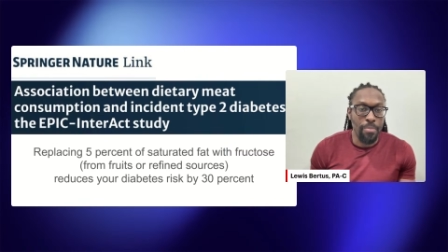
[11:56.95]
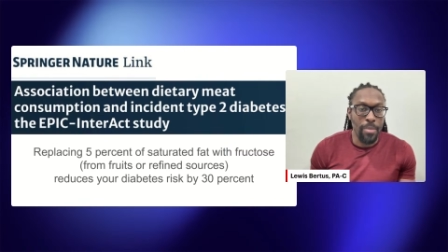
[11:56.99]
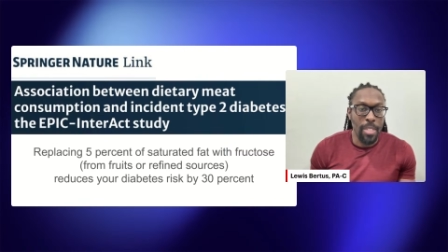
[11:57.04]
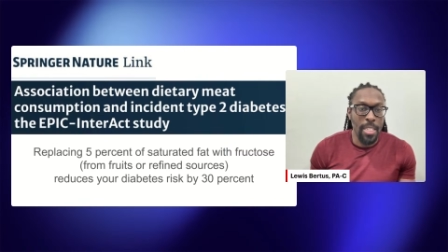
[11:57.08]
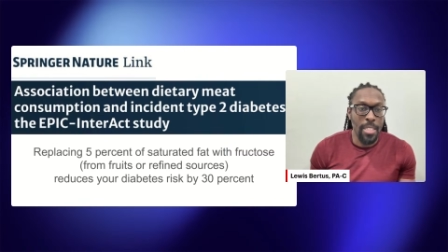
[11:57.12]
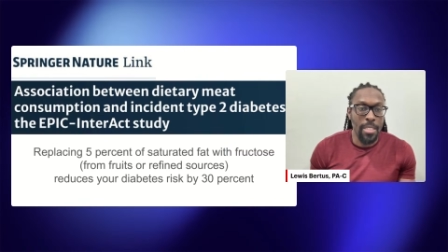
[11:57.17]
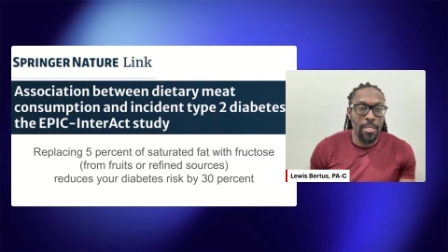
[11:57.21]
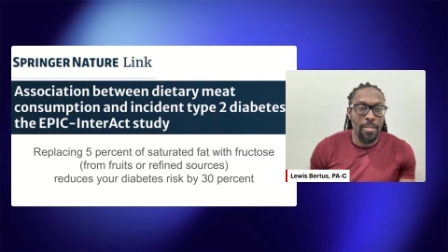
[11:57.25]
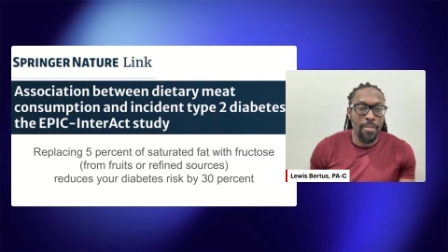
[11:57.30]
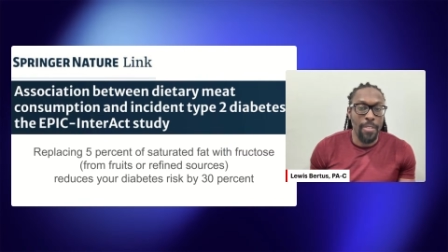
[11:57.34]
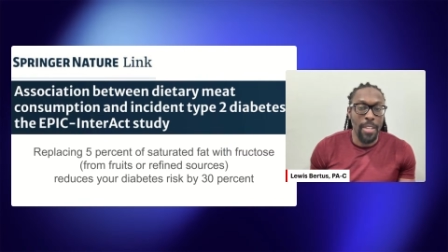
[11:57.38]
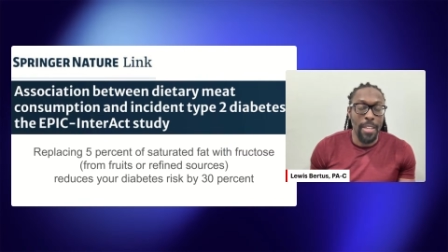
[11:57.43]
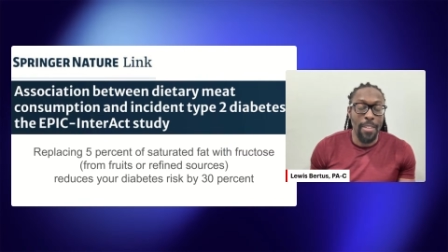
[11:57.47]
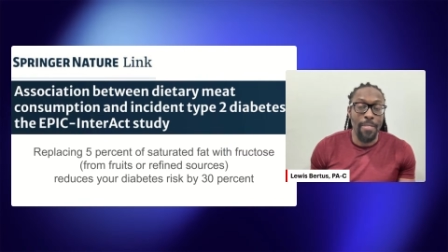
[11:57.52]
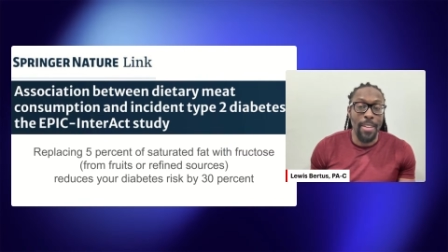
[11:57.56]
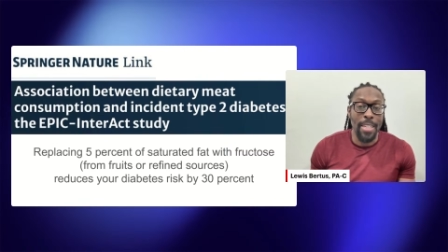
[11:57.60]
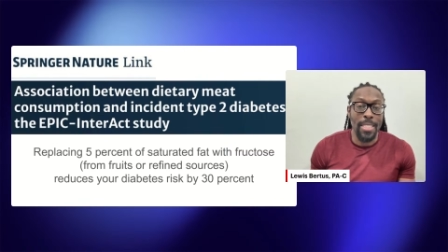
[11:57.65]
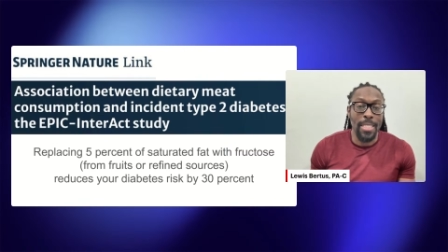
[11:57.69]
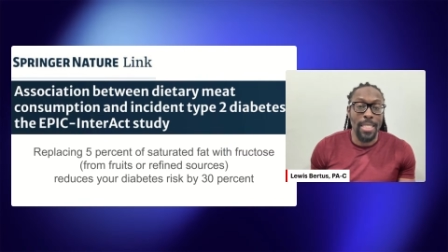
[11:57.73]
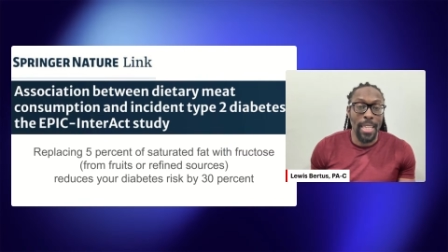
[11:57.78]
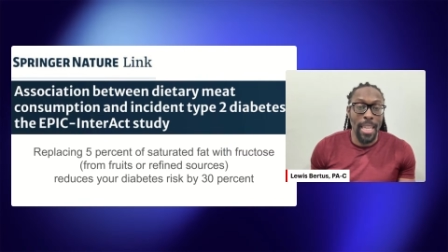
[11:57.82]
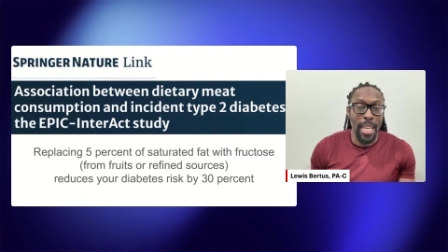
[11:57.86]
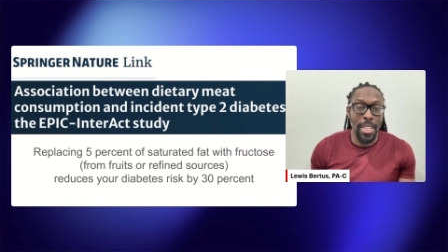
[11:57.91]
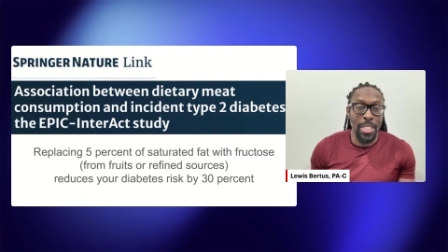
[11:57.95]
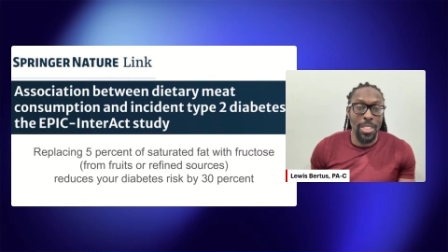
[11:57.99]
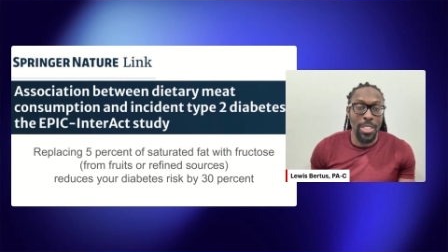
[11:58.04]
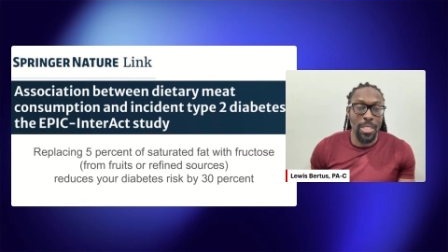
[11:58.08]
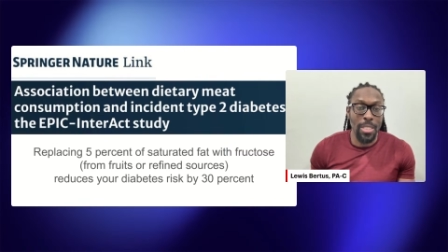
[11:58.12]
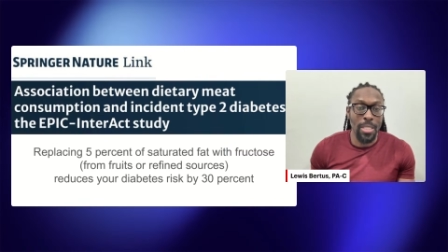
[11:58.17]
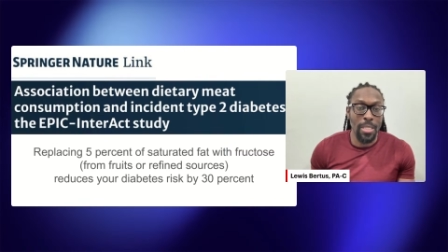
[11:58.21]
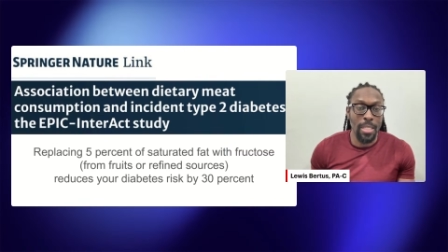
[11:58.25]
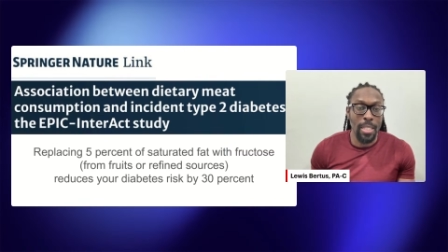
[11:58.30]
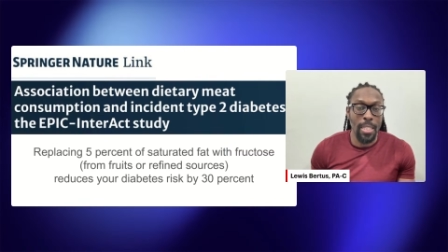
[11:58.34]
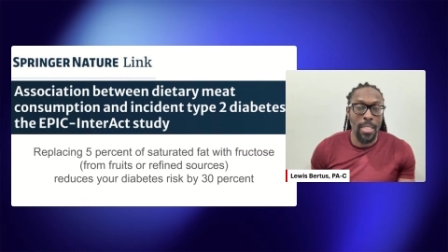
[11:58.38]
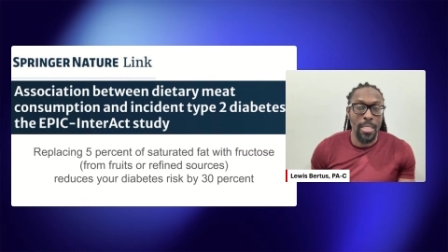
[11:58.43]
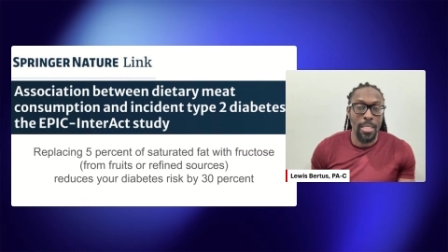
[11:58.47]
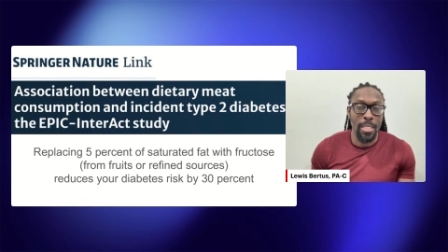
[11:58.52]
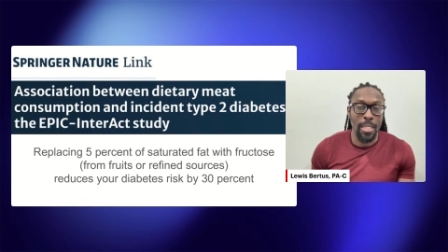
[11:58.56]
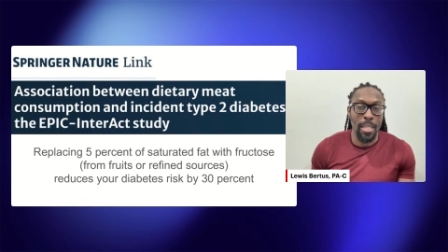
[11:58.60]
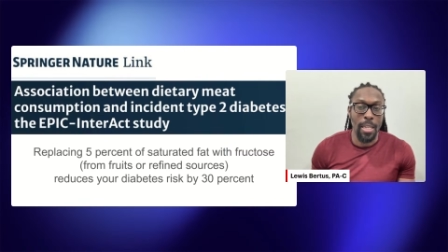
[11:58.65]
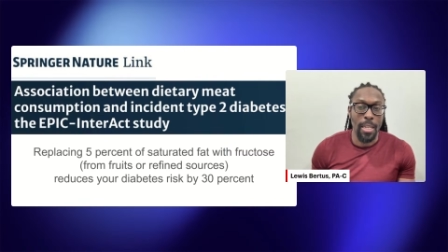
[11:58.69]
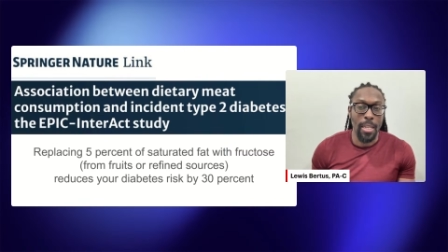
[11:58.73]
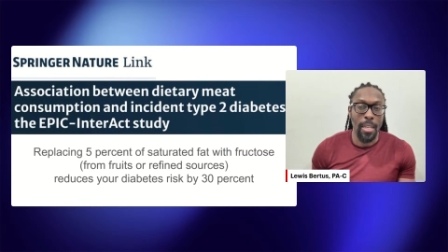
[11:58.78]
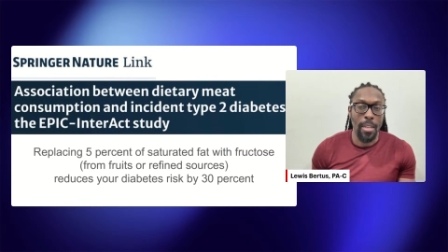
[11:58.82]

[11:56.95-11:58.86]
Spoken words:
investigation into